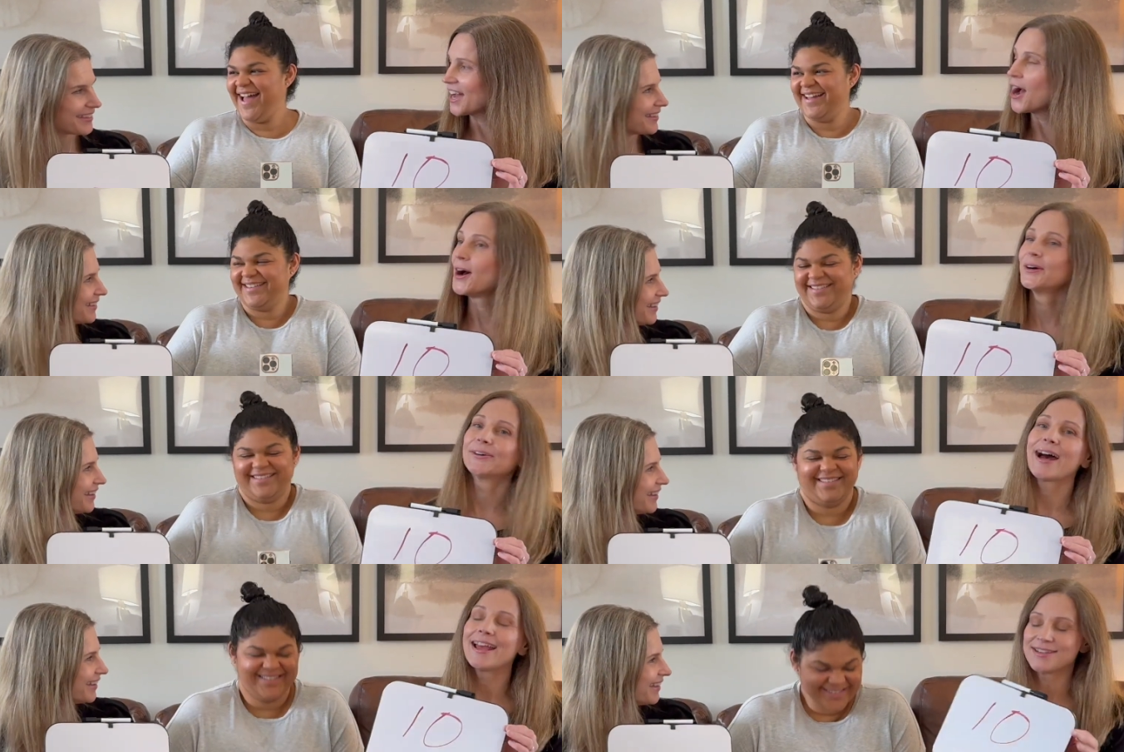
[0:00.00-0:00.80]

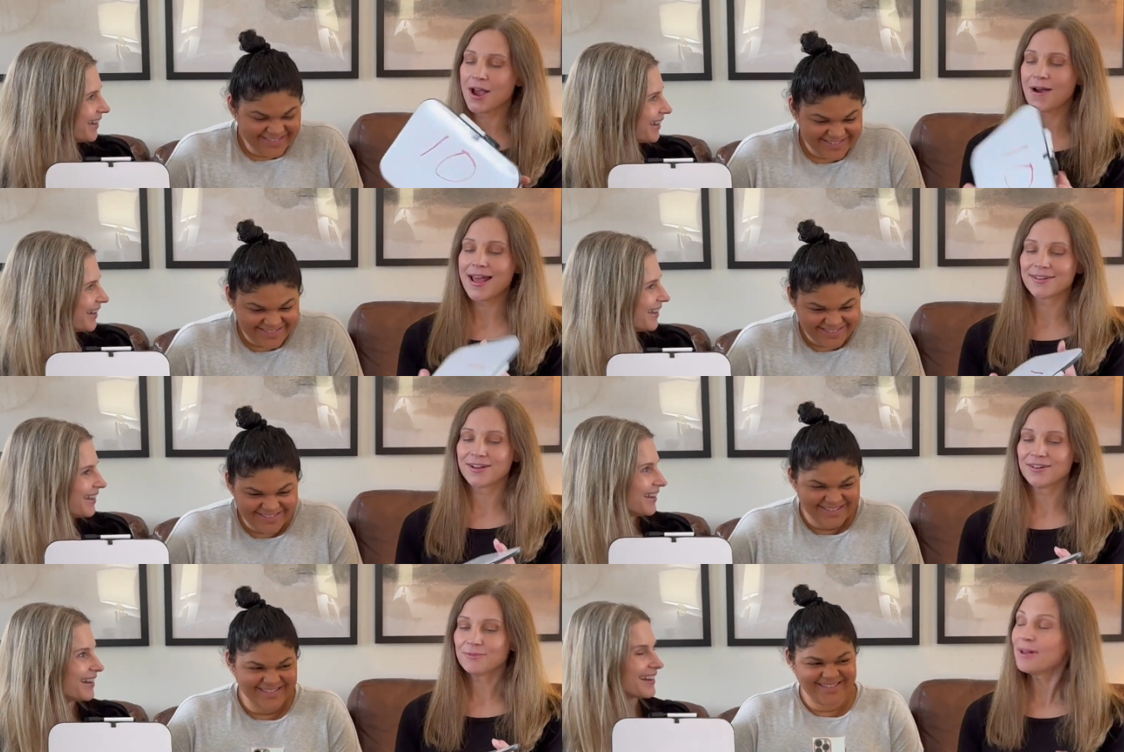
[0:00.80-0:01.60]
Speaker 1: oh, I know. I don't
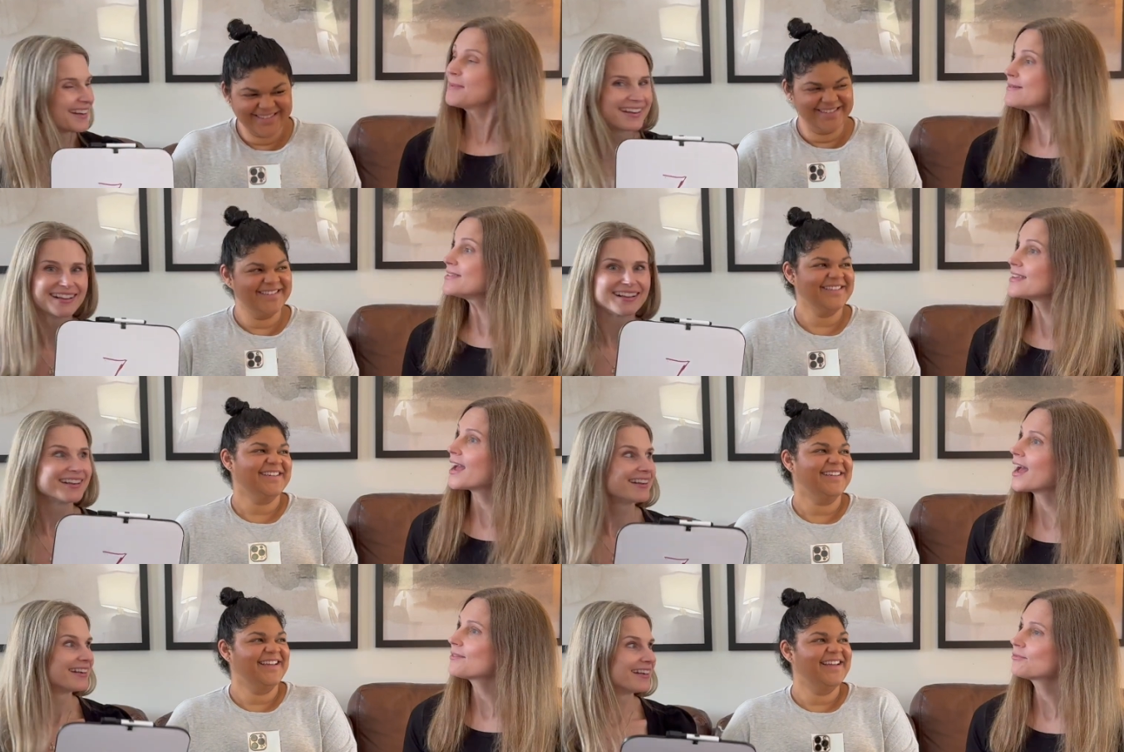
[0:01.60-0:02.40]
know. Well, maybe
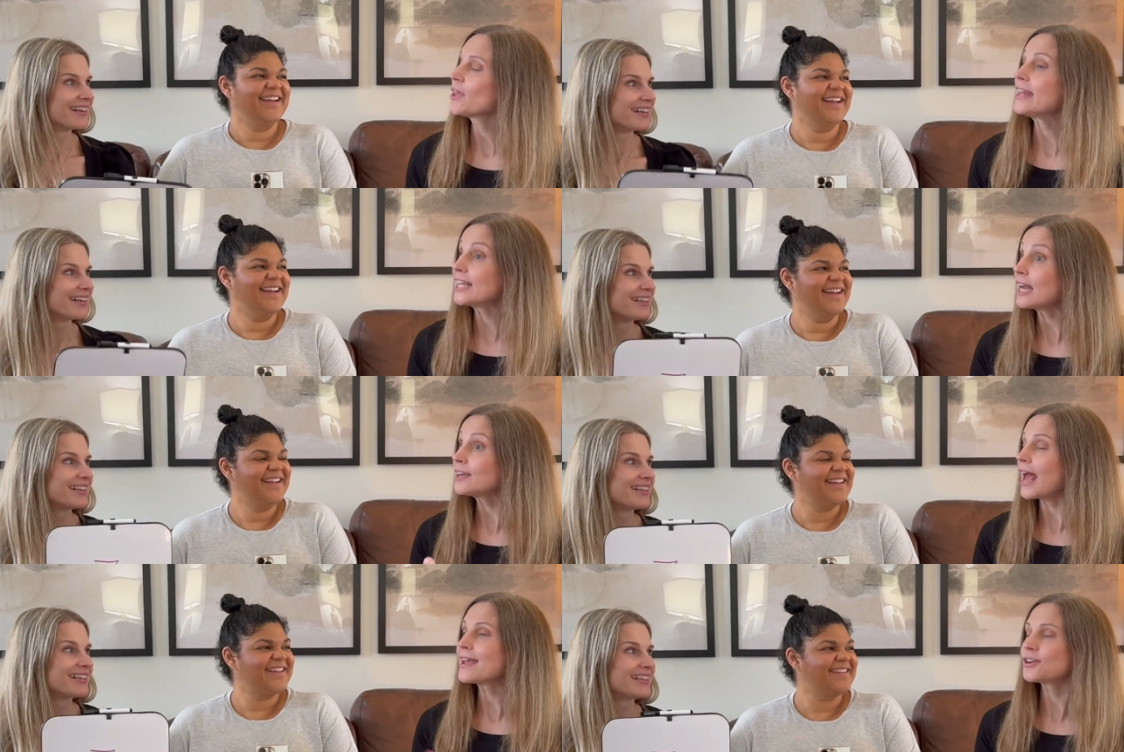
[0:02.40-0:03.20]
ten.
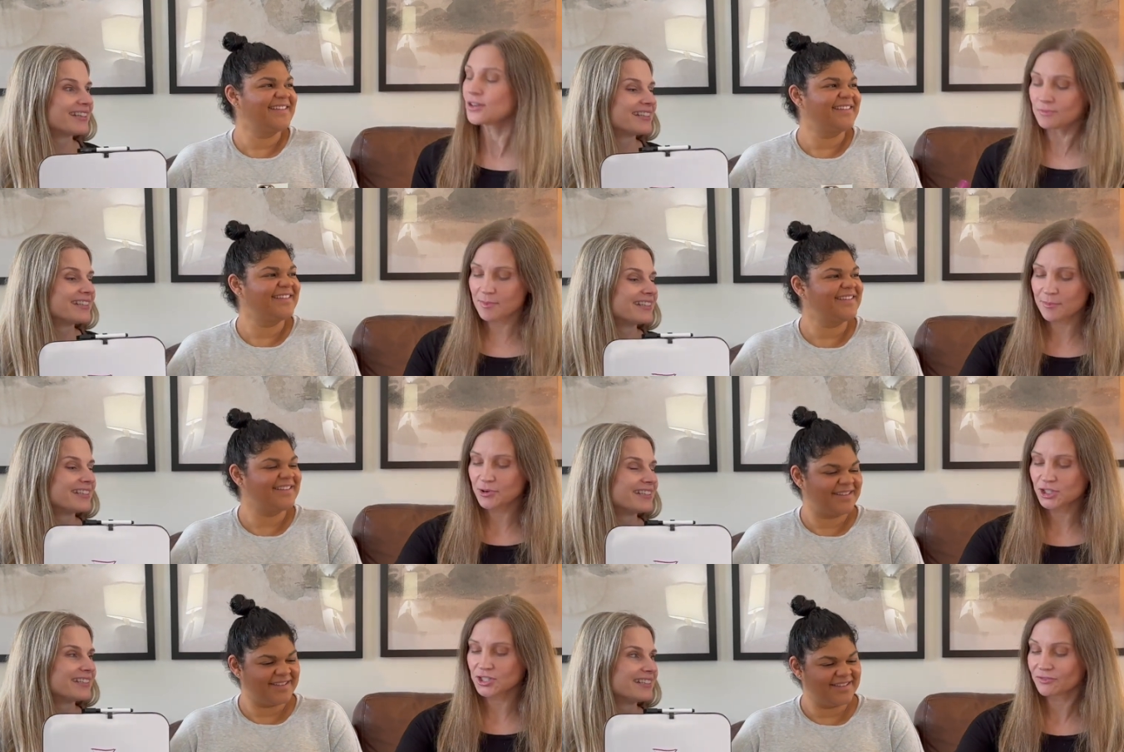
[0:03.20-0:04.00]
I couldn't remember
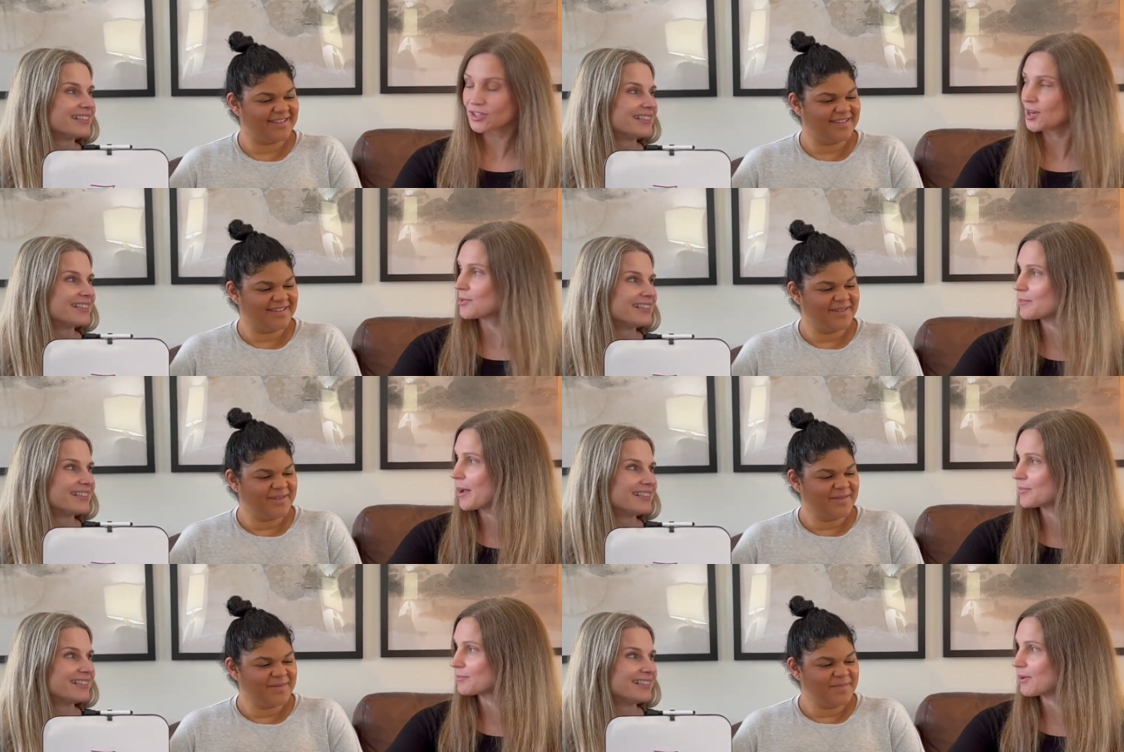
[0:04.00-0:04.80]
which is the first number that
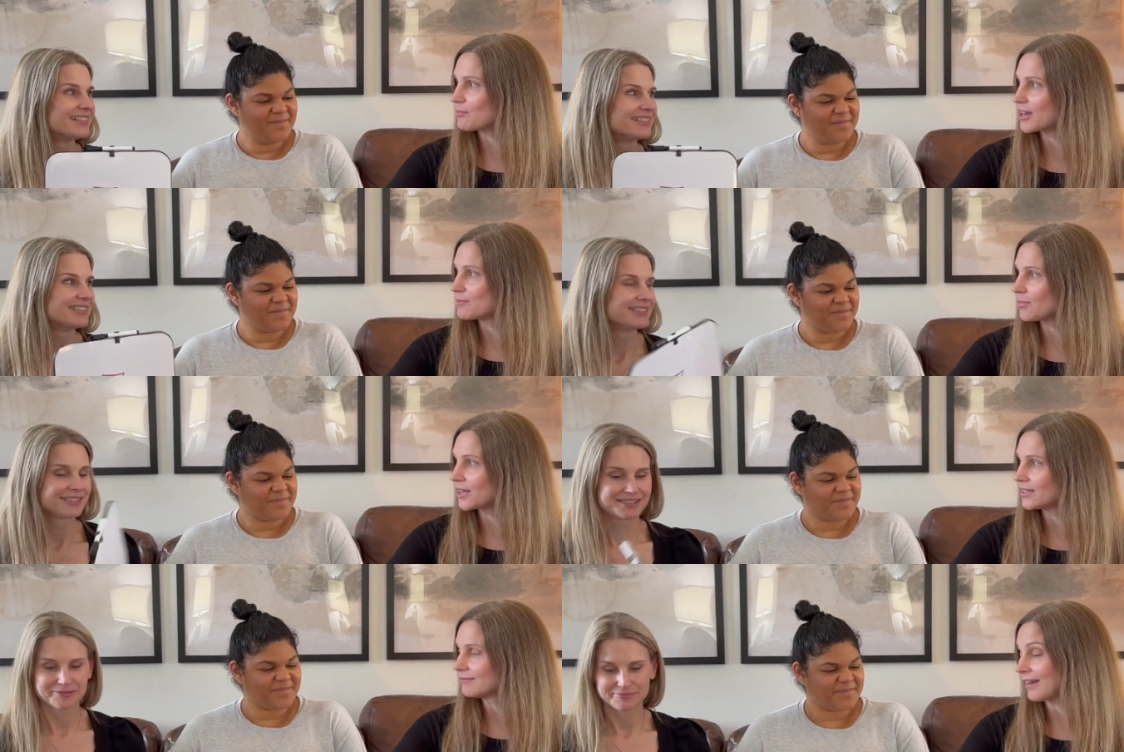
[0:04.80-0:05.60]
popped in my brain,
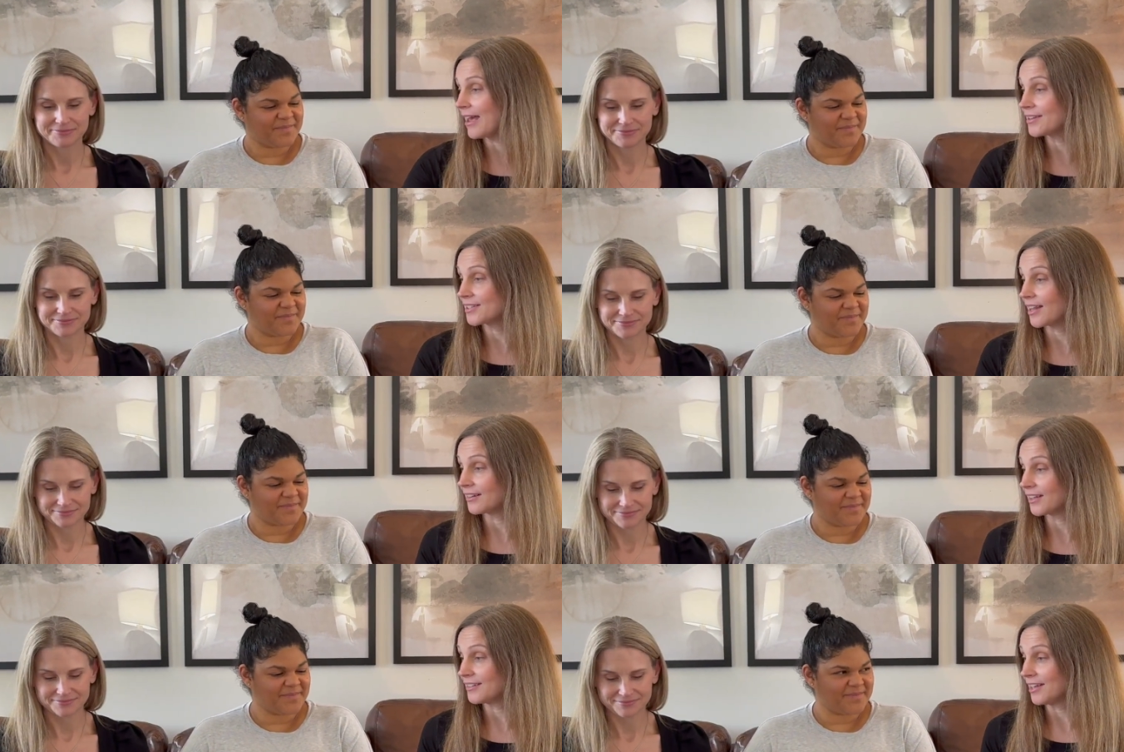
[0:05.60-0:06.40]
but I just lot
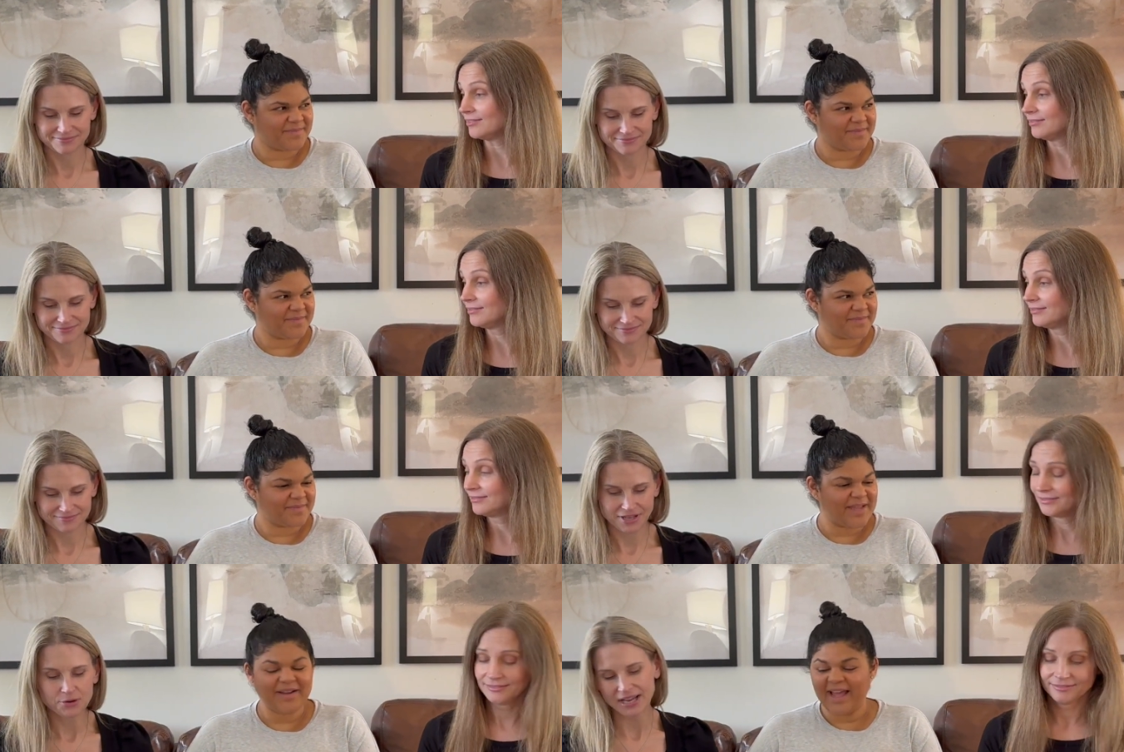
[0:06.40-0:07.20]
of ten. Okay.